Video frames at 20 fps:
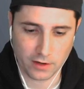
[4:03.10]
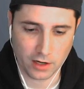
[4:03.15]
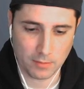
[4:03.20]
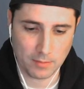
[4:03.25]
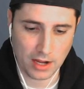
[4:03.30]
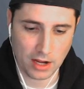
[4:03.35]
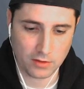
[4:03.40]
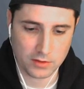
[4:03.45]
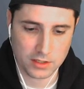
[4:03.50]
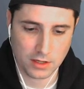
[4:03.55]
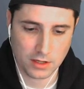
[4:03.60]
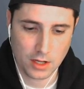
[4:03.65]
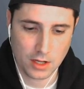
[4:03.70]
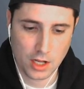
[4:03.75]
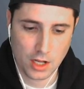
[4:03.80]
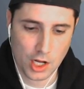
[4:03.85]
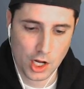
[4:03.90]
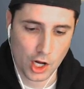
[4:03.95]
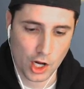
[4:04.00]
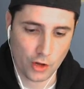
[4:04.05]
amount,
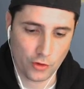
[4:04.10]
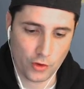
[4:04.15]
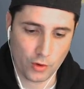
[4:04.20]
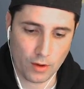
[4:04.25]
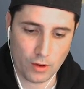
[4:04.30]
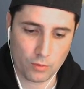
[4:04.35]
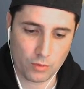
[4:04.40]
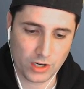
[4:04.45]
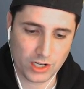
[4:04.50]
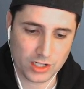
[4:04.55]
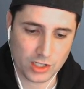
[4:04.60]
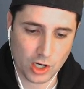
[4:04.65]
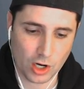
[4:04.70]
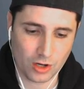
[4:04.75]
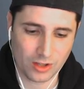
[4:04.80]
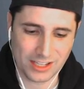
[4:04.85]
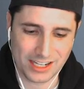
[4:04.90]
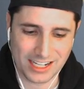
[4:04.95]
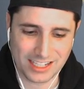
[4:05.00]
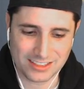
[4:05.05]
although I wouldn't
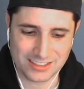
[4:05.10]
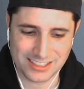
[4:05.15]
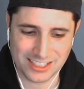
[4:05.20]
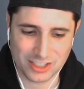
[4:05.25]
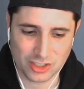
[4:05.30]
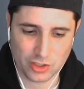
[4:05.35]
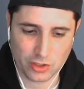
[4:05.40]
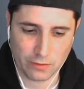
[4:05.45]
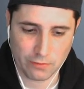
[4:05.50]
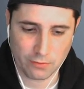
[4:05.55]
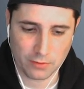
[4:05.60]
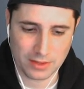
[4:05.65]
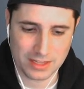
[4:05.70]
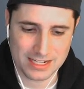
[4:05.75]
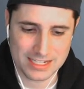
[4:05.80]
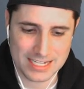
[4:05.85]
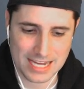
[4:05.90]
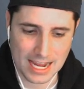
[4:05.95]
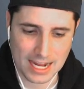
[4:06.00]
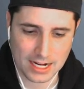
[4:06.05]
call it essential for the
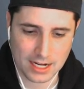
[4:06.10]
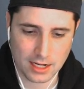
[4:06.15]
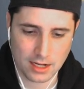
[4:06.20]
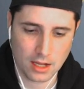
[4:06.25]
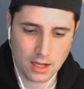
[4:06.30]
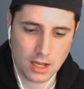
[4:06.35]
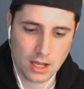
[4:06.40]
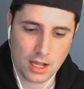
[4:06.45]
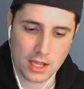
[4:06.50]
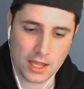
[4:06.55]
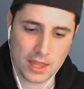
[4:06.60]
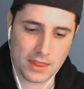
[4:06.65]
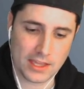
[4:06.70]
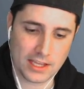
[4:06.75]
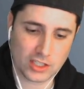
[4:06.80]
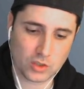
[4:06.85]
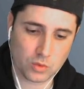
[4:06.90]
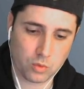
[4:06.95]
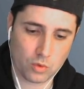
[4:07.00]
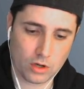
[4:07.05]
deck.
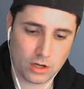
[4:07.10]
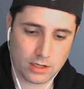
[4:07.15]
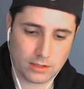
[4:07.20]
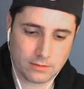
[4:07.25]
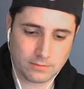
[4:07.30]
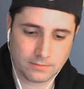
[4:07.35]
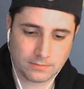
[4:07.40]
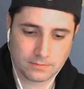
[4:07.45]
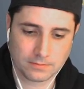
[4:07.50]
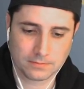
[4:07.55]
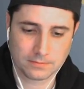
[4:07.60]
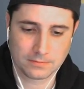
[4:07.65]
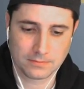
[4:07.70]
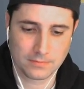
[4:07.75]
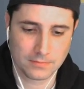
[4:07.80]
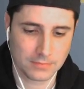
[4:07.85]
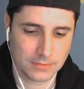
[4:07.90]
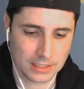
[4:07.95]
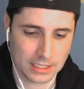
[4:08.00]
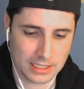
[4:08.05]
This one,
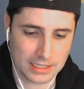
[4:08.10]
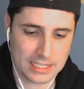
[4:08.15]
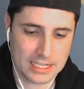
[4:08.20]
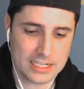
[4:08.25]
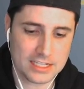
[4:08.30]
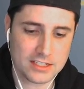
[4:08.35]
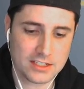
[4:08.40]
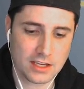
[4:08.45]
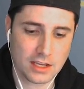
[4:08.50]
these,